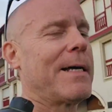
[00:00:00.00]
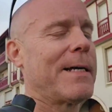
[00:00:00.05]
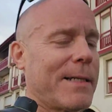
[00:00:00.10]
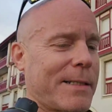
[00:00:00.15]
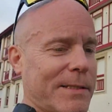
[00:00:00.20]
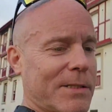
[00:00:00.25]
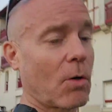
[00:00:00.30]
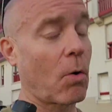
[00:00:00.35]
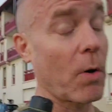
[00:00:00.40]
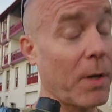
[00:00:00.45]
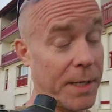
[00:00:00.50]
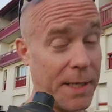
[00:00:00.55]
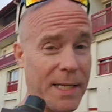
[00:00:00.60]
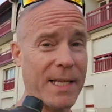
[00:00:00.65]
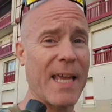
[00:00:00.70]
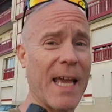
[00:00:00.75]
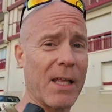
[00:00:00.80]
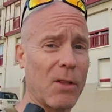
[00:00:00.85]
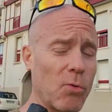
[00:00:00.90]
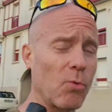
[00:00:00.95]
So I did
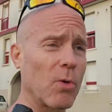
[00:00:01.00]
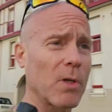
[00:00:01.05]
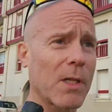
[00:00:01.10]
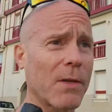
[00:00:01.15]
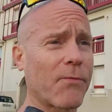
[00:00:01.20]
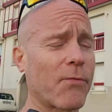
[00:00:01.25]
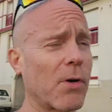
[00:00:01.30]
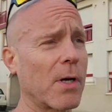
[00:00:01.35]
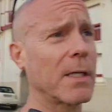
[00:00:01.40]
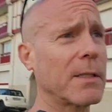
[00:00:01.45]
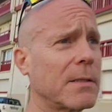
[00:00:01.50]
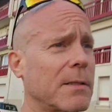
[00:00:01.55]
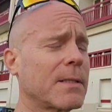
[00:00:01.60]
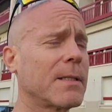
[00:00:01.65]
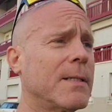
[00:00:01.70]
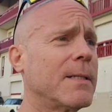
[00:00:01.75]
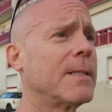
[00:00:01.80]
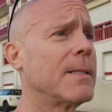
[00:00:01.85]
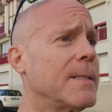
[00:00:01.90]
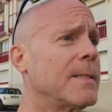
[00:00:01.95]
get to eat in France,
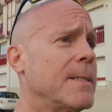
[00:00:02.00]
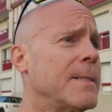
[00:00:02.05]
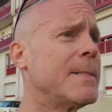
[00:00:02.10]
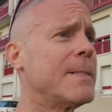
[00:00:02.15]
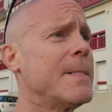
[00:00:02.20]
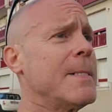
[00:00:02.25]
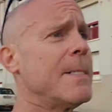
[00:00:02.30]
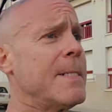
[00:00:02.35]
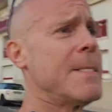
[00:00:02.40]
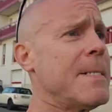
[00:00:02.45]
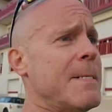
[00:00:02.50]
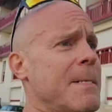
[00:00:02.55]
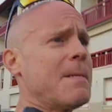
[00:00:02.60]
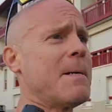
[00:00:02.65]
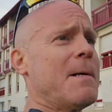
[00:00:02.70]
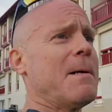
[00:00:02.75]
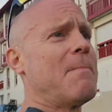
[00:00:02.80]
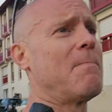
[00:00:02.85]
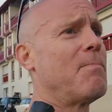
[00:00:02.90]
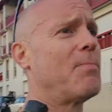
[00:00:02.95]

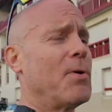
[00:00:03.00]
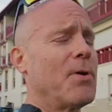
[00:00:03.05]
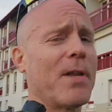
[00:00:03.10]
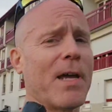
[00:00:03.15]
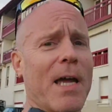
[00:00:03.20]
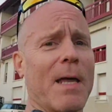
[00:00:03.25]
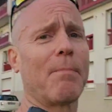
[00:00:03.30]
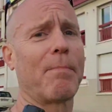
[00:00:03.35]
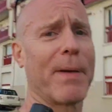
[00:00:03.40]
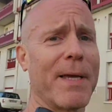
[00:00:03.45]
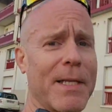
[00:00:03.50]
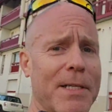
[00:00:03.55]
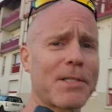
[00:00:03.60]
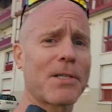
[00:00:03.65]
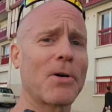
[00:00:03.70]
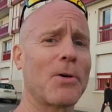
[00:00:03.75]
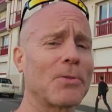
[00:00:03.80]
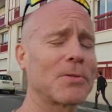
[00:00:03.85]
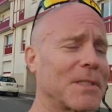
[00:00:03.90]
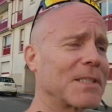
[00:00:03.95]
but I had
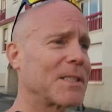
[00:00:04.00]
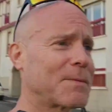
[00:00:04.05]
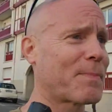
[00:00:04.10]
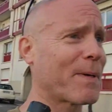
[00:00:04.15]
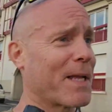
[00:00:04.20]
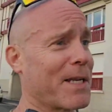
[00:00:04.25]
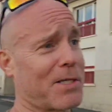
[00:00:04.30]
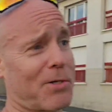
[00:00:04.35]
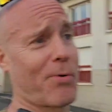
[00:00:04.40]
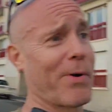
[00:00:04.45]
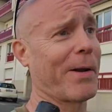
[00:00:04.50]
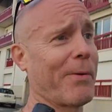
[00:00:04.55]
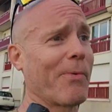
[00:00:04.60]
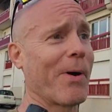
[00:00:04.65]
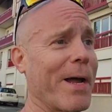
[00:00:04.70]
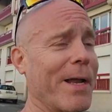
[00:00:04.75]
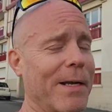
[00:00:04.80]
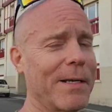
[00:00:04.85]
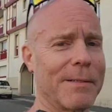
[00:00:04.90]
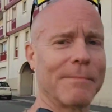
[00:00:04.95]
pinchos and Spanish red
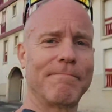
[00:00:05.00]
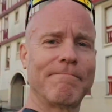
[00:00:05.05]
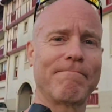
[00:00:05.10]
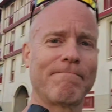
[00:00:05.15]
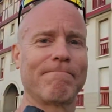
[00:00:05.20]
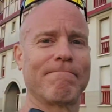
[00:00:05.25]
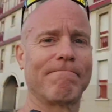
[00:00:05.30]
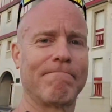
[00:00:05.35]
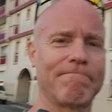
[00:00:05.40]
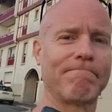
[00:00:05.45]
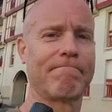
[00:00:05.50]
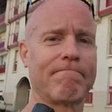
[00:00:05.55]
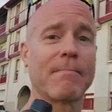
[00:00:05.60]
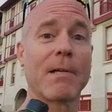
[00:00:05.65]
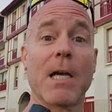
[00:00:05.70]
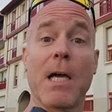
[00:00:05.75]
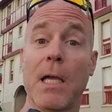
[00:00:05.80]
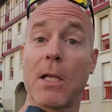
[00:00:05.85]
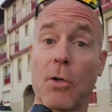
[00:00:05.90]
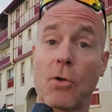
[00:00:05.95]
wine
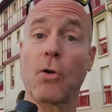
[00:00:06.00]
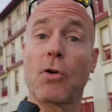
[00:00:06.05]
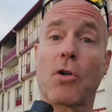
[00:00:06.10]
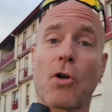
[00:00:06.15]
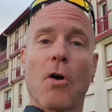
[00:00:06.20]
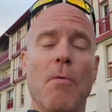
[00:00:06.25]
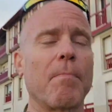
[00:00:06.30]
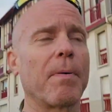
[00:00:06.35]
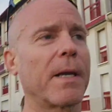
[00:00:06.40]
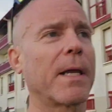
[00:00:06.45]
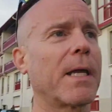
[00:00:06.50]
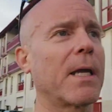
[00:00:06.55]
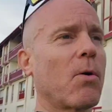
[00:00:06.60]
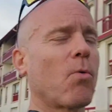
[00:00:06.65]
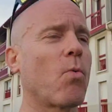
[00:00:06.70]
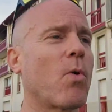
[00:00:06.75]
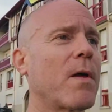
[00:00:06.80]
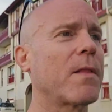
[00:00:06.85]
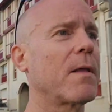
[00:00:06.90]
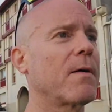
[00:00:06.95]
and good company
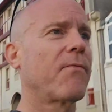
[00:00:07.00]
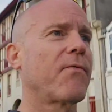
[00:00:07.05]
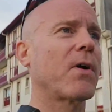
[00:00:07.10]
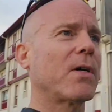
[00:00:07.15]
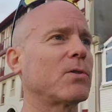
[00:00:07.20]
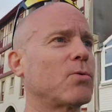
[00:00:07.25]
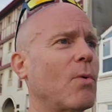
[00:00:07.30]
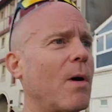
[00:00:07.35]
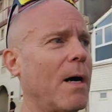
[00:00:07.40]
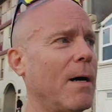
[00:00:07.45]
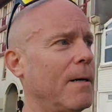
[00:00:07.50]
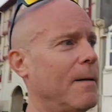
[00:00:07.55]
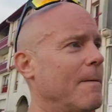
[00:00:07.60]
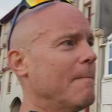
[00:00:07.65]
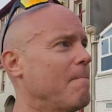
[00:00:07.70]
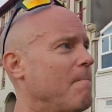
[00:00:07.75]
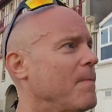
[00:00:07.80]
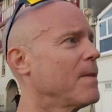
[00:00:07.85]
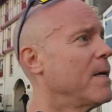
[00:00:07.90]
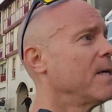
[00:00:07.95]
with Francois.
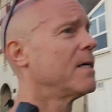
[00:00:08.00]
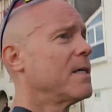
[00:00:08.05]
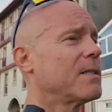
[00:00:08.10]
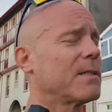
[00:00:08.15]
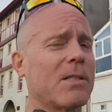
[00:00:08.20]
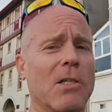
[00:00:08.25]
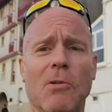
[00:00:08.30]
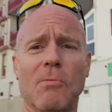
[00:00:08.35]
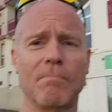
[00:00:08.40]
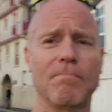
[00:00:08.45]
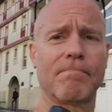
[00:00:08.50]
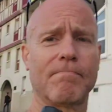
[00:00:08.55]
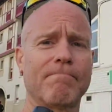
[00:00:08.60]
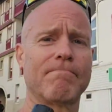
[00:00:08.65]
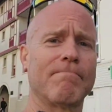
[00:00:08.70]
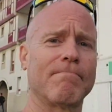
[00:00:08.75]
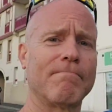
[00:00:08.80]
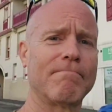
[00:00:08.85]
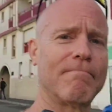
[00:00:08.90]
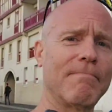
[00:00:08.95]
So
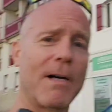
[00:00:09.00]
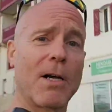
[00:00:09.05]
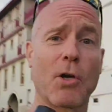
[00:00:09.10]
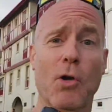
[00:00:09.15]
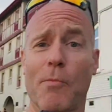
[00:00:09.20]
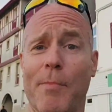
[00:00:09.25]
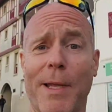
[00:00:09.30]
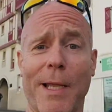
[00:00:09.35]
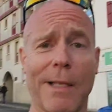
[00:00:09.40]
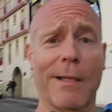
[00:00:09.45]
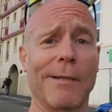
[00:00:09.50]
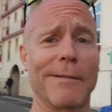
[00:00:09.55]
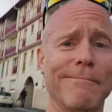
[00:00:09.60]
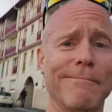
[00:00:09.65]
a good meal.